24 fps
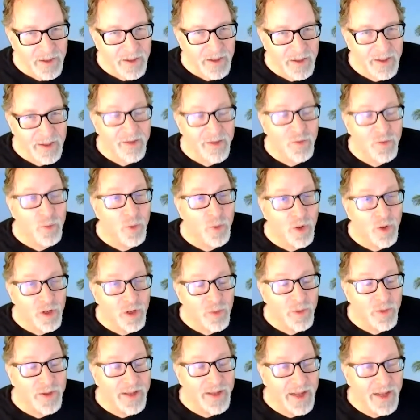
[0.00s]
He has worked
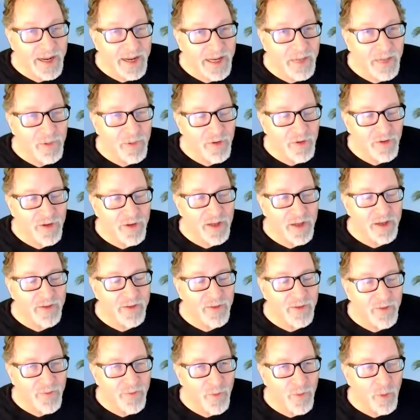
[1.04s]
with eighty percent of
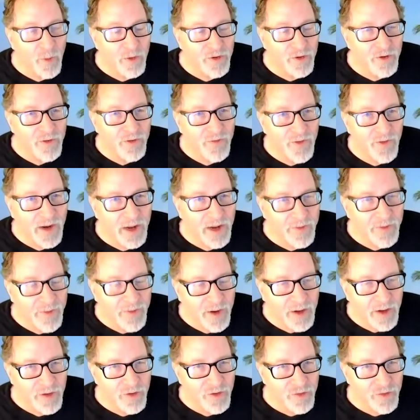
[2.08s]
the Fortune five
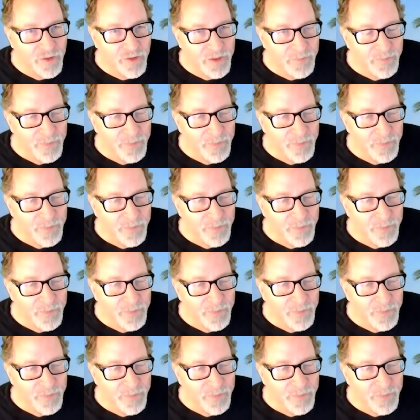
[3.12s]
hundred.